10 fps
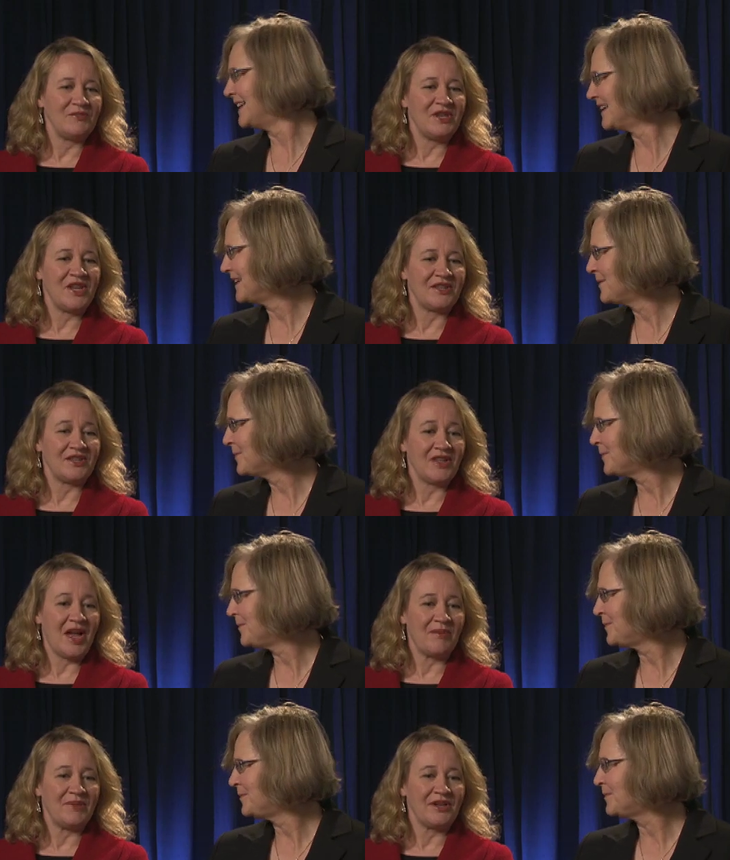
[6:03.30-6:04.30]
Speaker 1: yeah. being in the
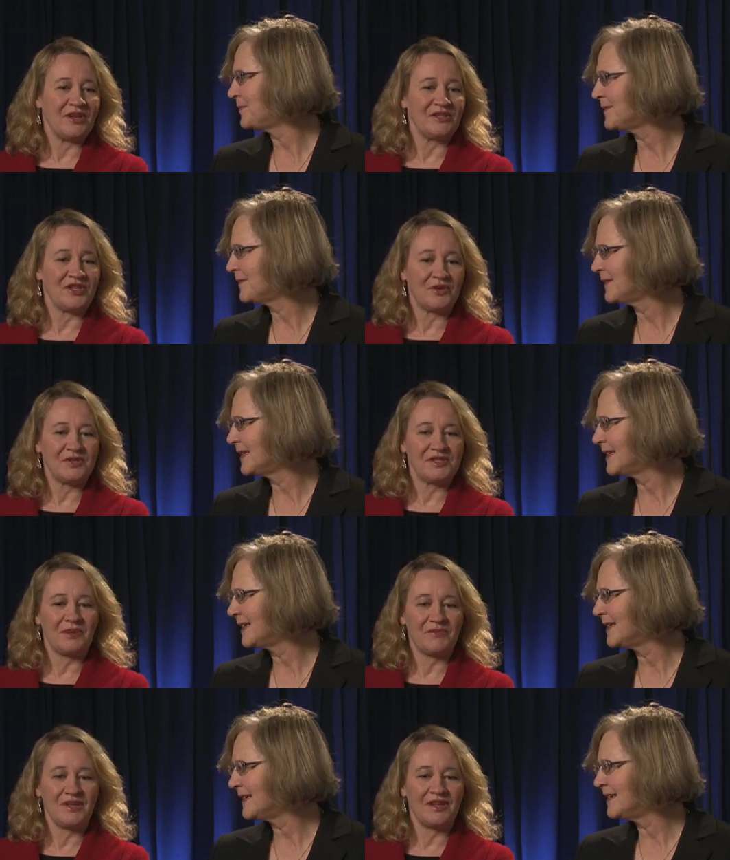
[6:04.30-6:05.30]
lab because there was
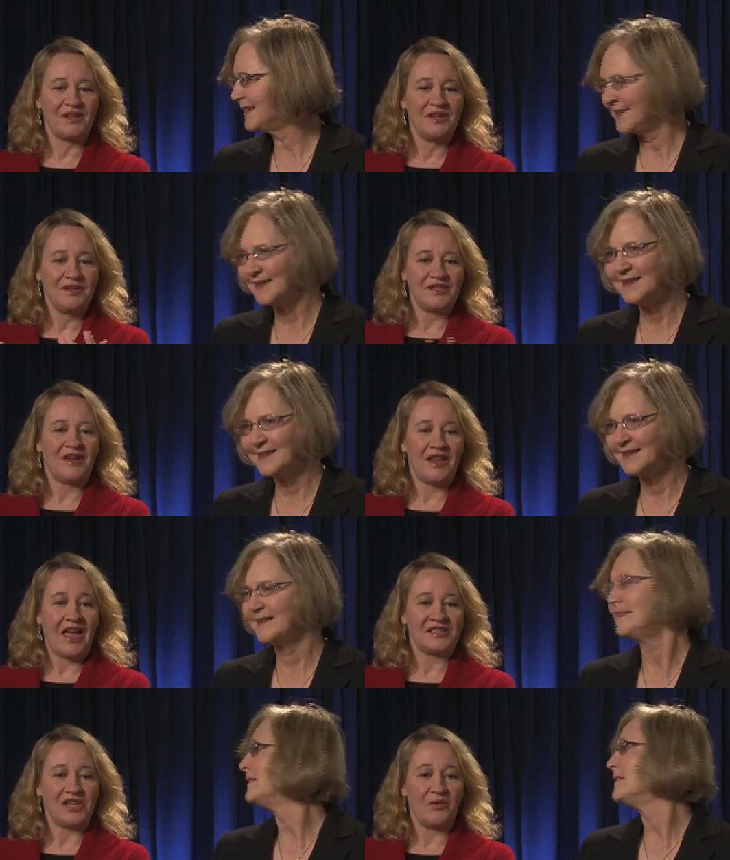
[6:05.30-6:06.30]
something to
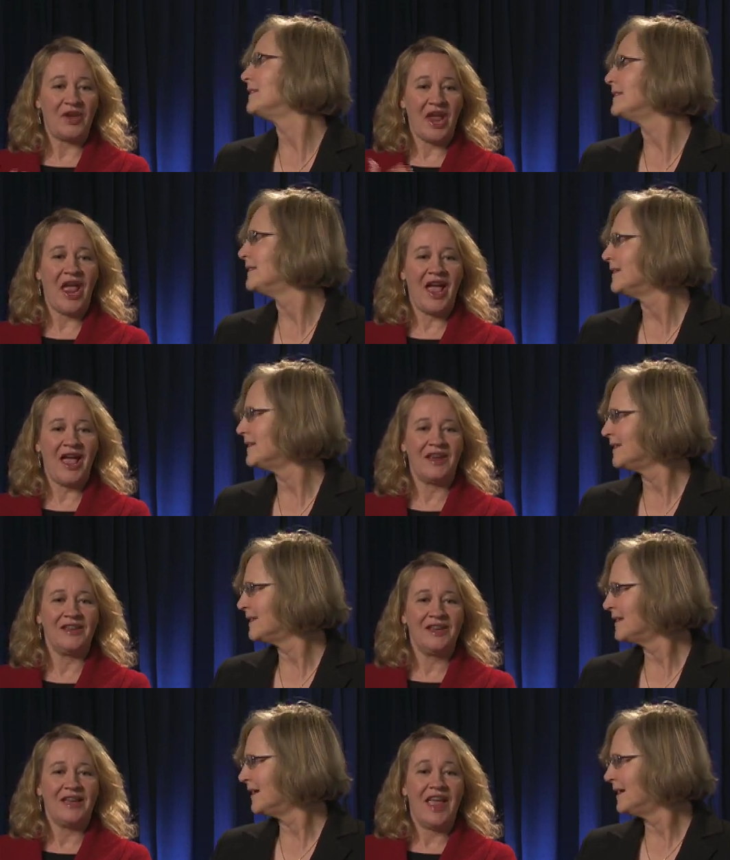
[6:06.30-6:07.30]
assay. We
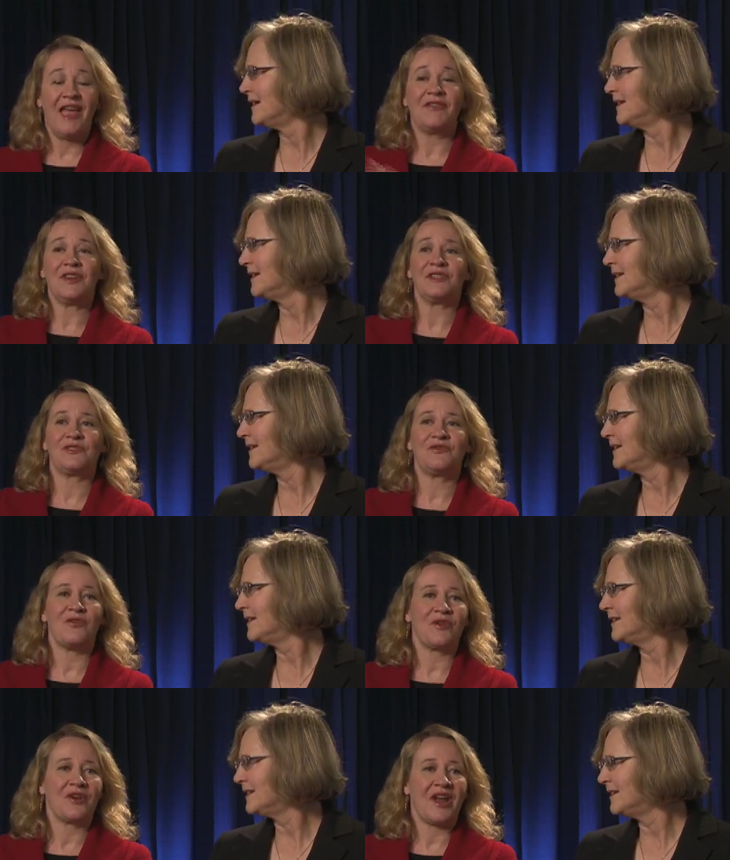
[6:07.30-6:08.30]
had evidence
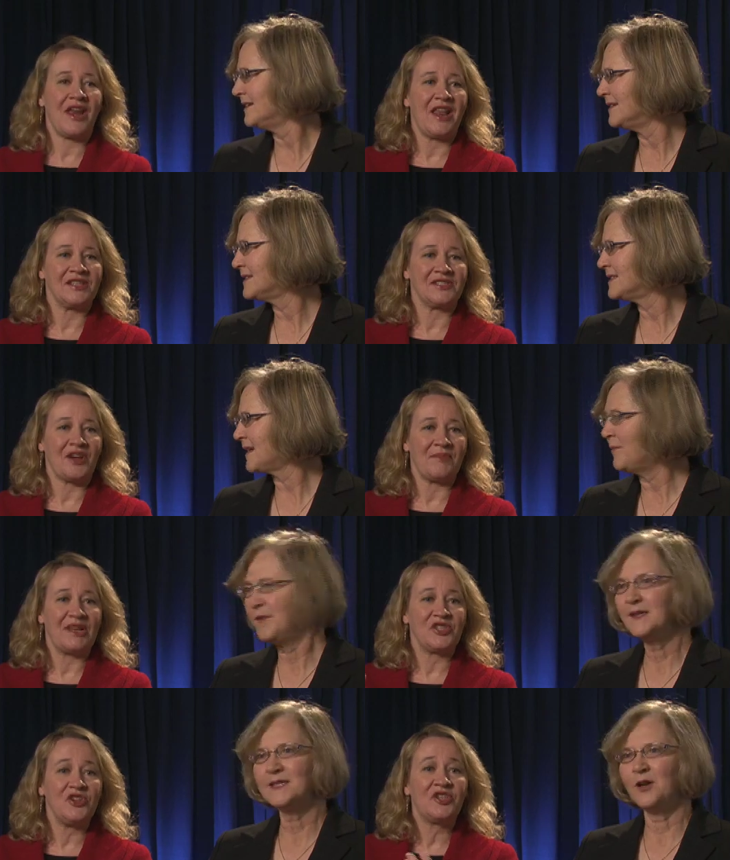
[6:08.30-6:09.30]
for an enzyme,
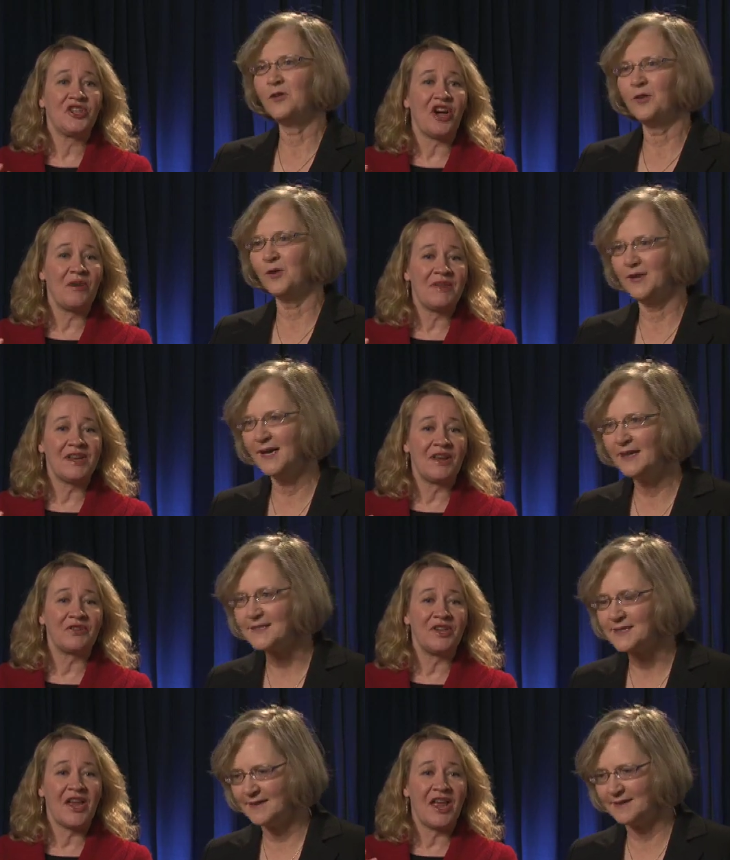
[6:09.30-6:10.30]
something and so you could come in
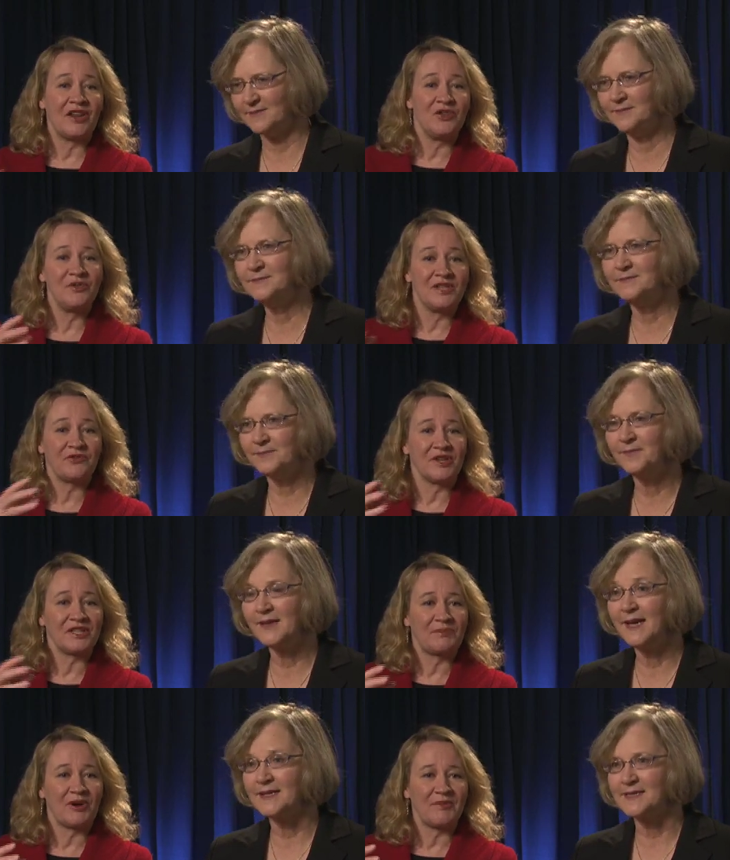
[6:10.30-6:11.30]
yes. every day and do a mm-hmm.
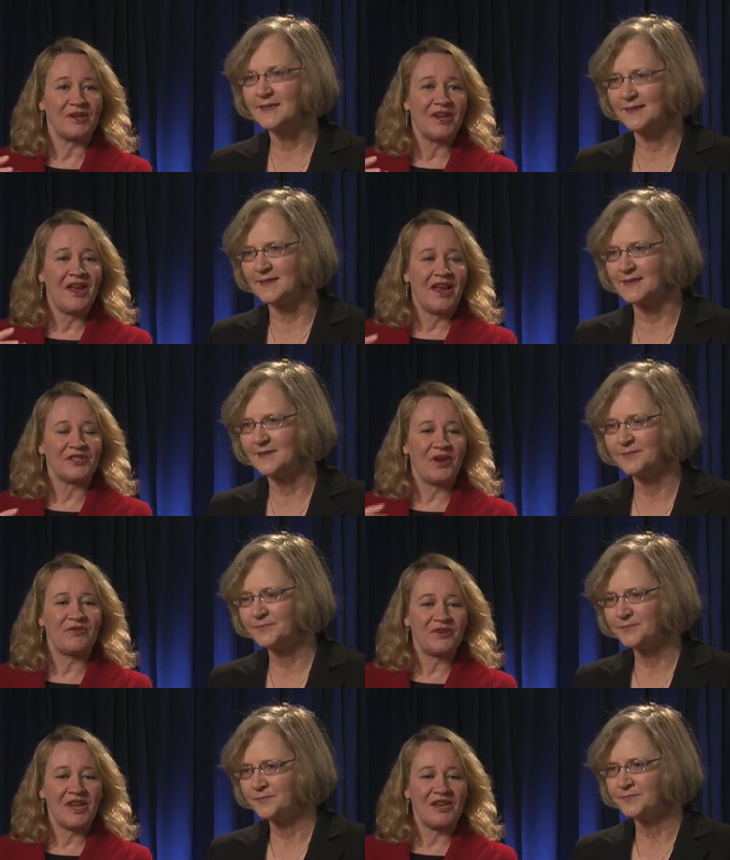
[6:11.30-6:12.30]
different experiment. Yes, yes. And so
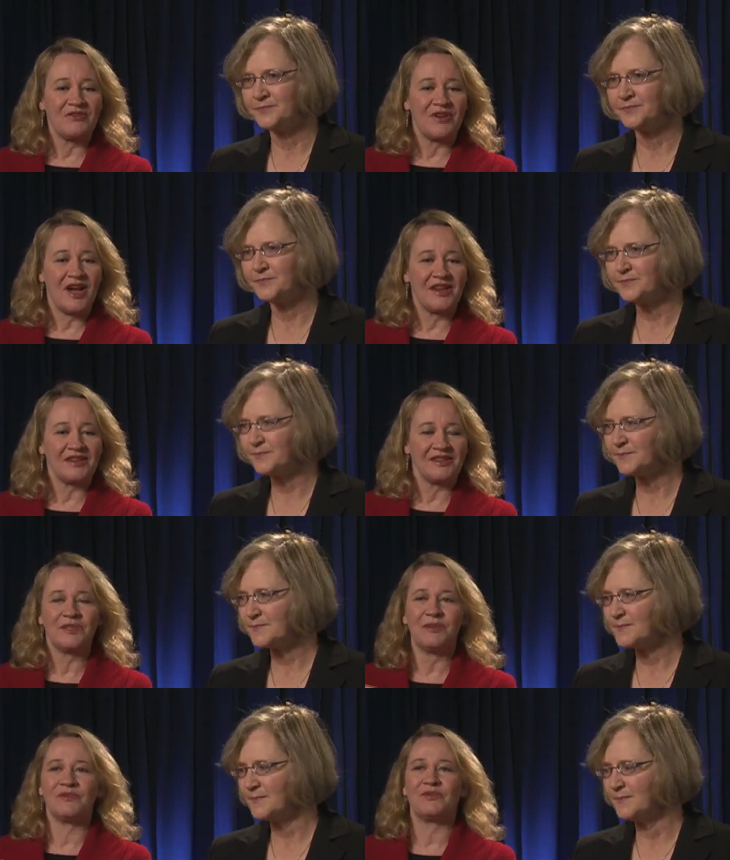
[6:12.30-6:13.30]
every day you got a
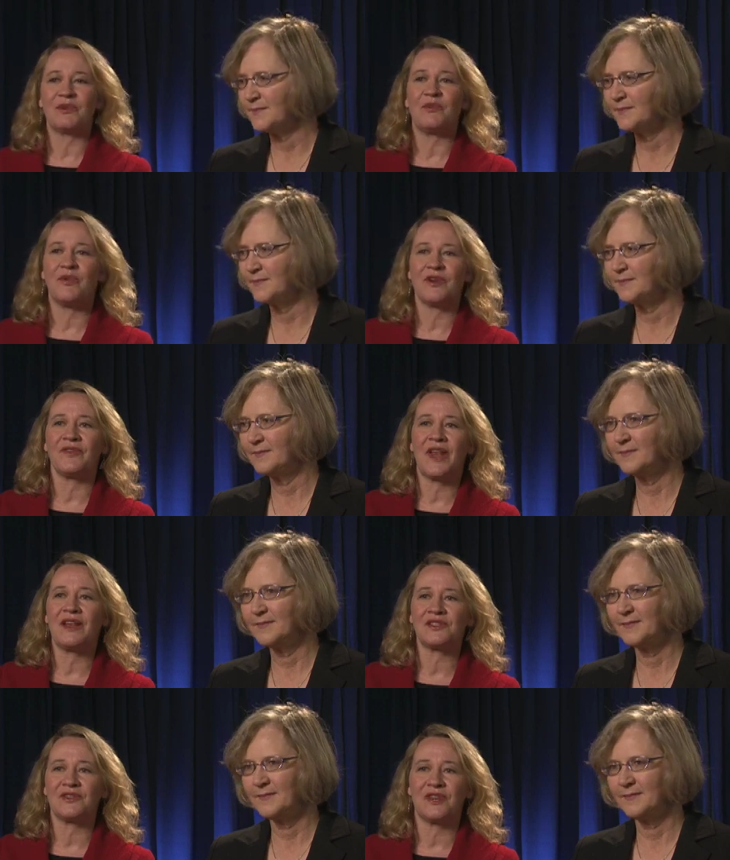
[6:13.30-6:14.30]
little bit of reward of
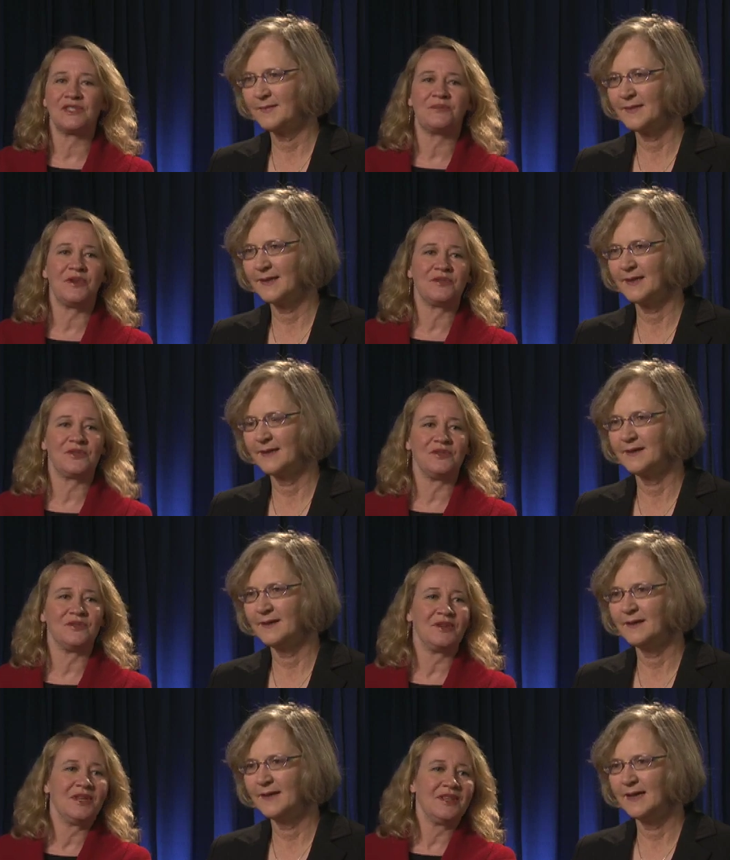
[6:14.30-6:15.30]
an answer, as opposed to